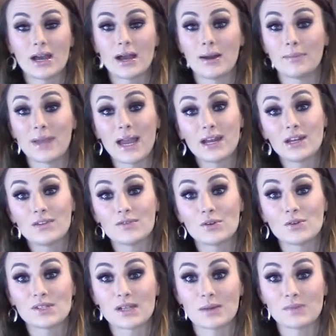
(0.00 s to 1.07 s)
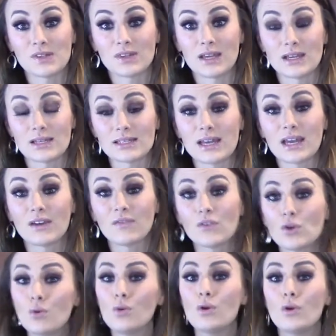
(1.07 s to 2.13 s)
any of those types of things. And if
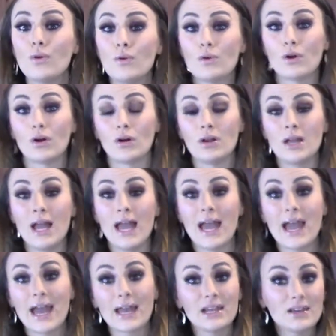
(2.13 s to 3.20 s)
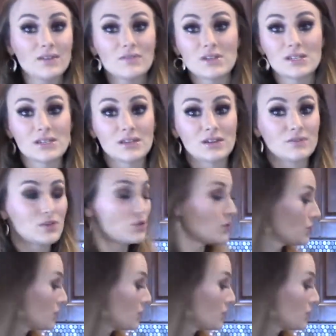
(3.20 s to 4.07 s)
you Google any of these individual